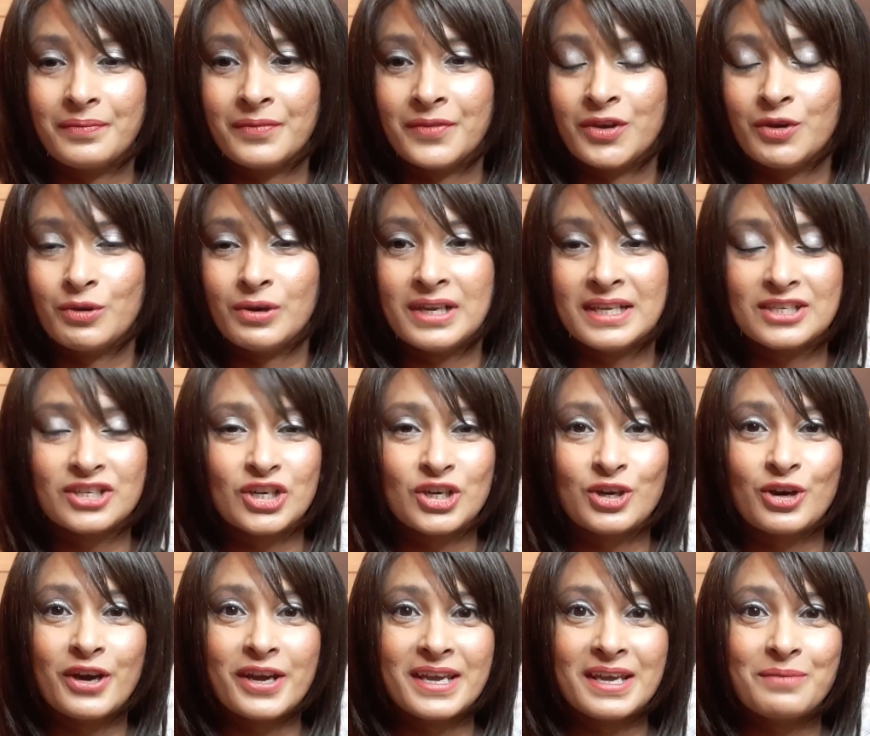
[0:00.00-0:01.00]
you're literally
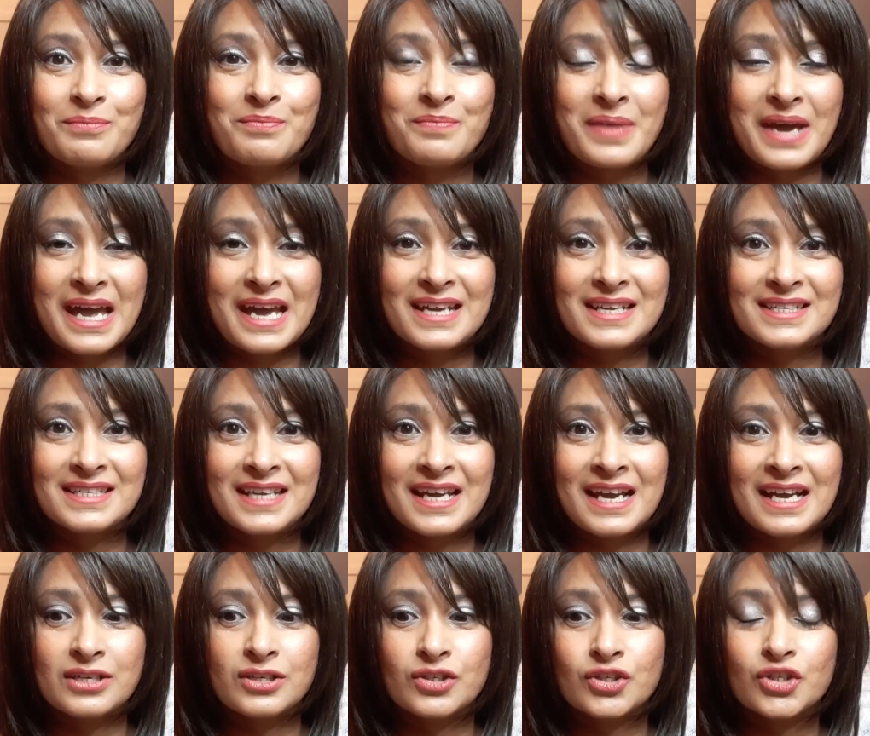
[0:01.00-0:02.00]
lying in bed
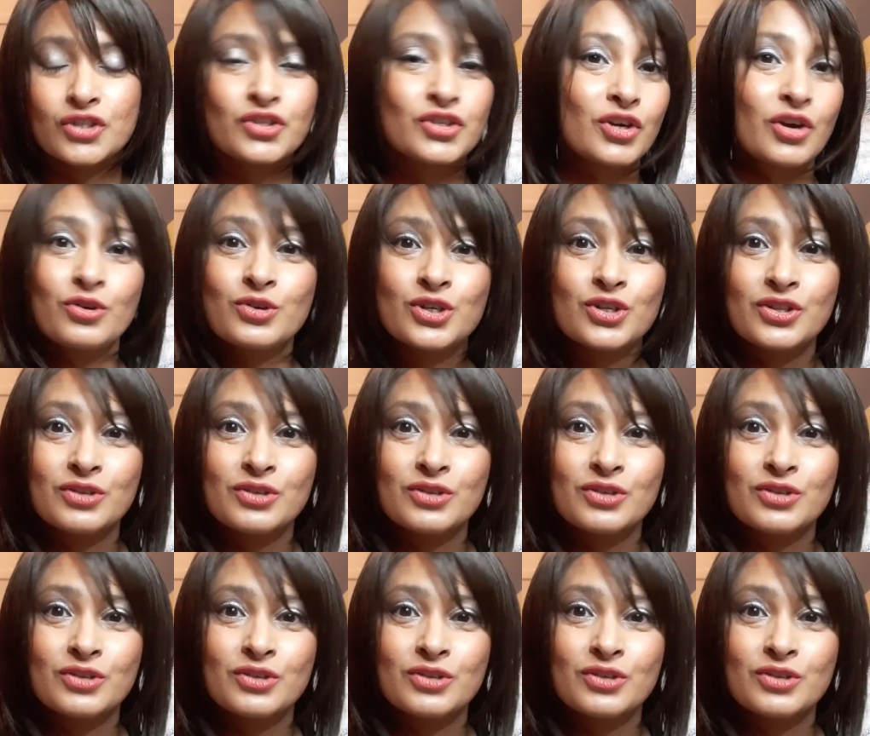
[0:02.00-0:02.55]
and just to go to